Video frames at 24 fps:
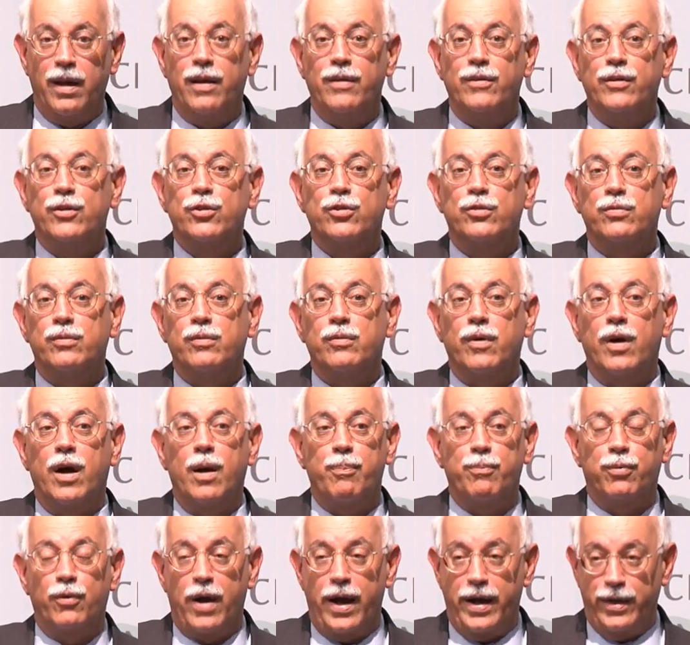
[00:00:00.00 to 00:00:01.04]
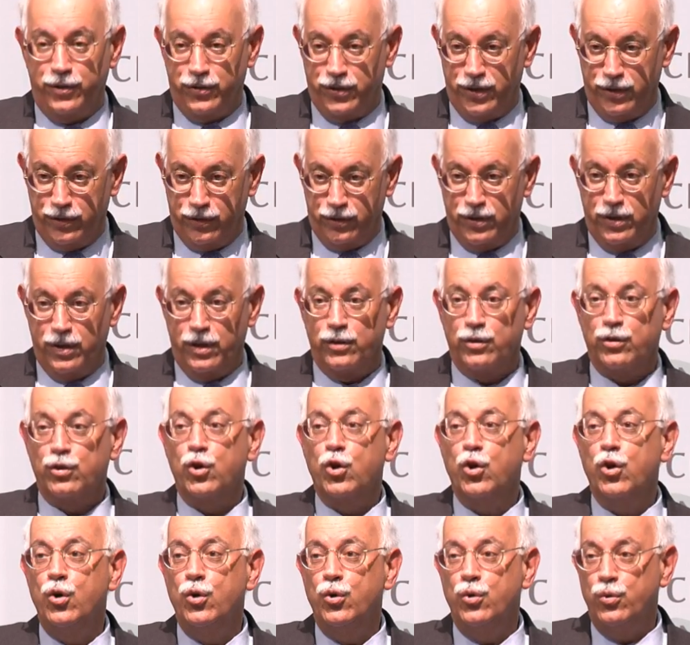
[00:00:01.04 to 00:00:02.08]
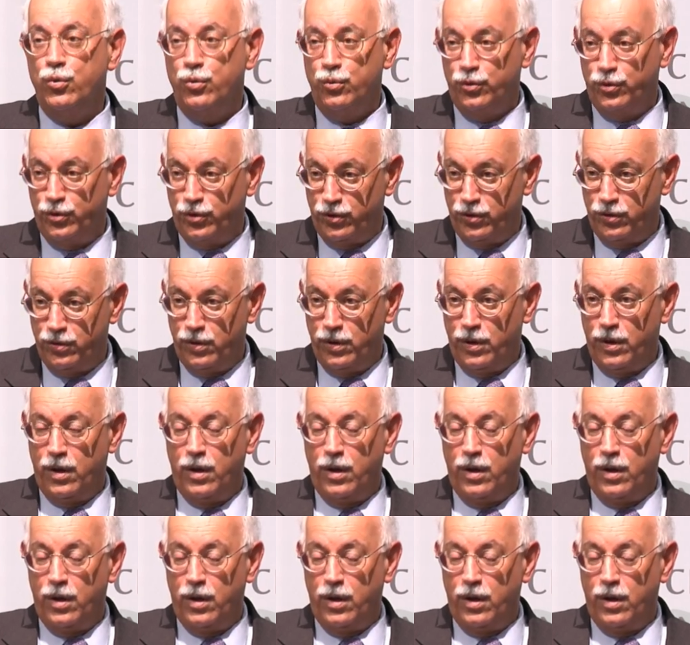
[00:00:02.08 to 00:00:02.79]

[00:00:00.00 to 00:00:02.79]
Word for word: and there's uprisings, there's coups.